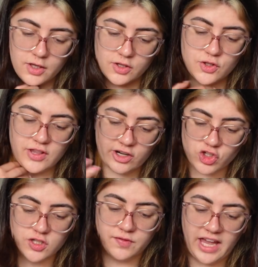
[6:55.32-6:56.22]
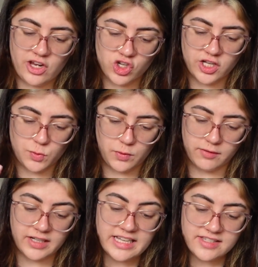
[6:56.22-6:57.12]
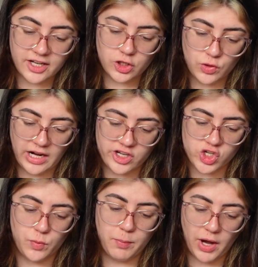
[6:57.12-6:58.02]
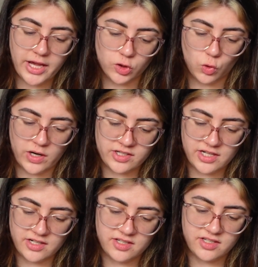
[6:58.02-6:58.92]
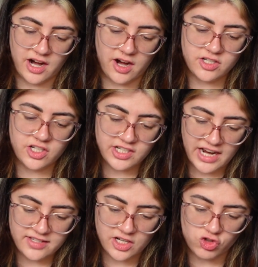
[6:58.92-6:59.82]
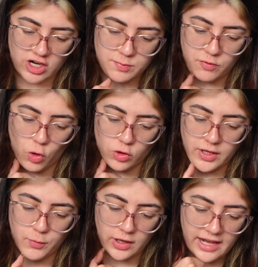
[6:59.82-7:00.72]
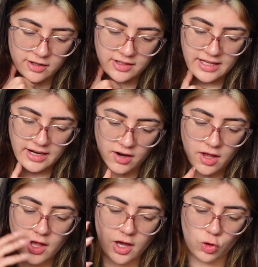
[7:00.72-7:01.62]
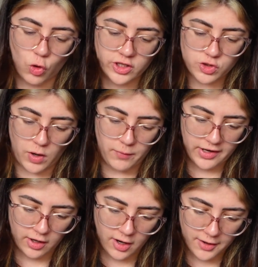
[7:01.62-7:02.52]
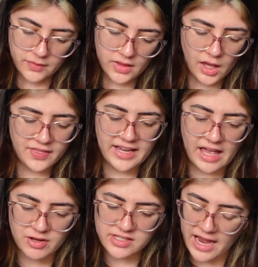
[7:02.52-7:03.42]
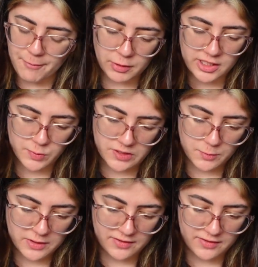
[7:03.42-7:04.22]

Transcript: So their justification is, when we're releasing a new collection, we buy in low quantity to start to test interest before ordering more later in the year according to what we learn. And they gave examples with specific